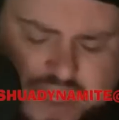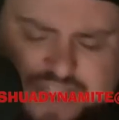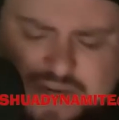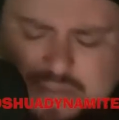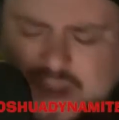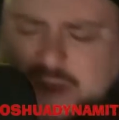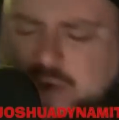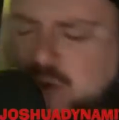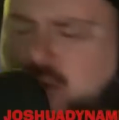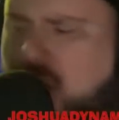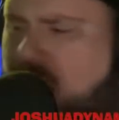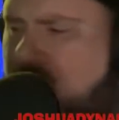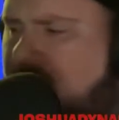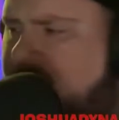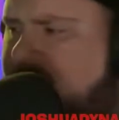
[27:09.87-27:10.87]
Somebody who
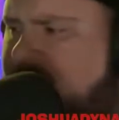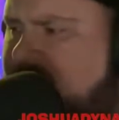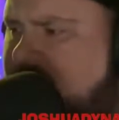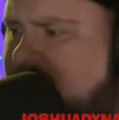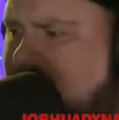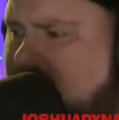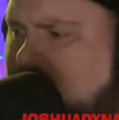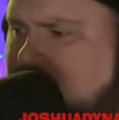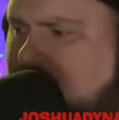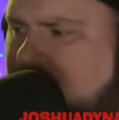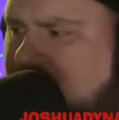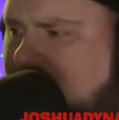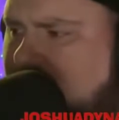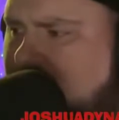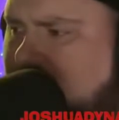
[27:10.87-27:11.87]
owes
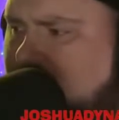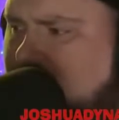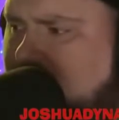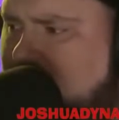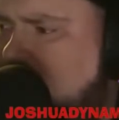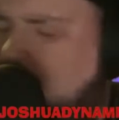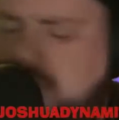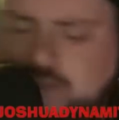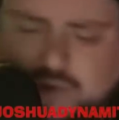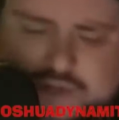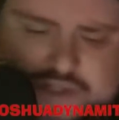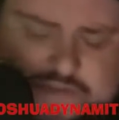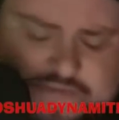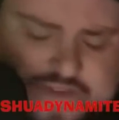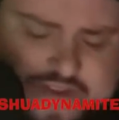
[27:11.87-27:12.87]

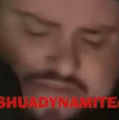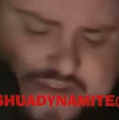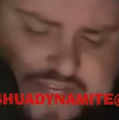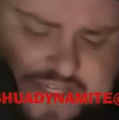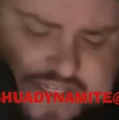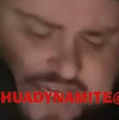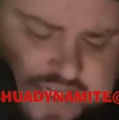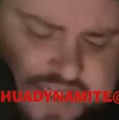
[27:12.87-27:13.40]
upwards of $50,000,